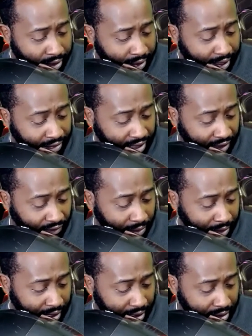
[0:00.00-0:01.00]
is giving
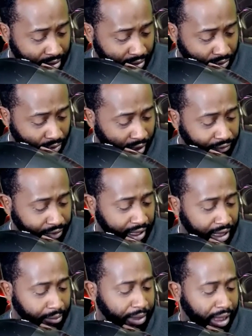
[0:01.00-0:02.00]
me
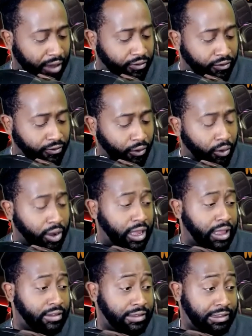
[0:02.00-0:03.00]
roughly about
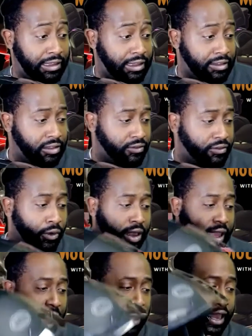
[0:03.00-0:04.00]
46 to
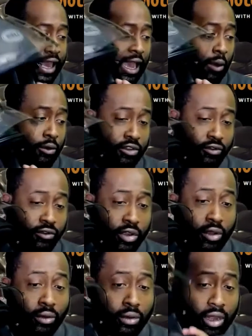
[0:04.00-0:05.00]
48 hours of
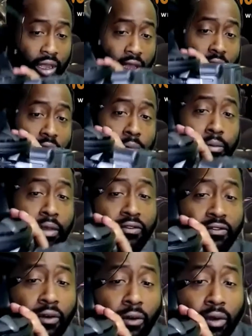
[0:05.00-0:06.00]
recording
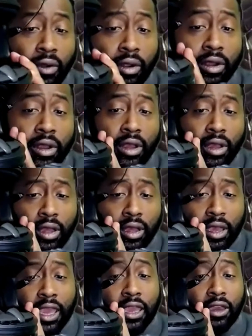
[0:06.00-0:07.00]
before
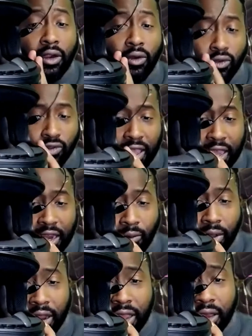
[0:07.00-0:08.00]
it goes dead. And when it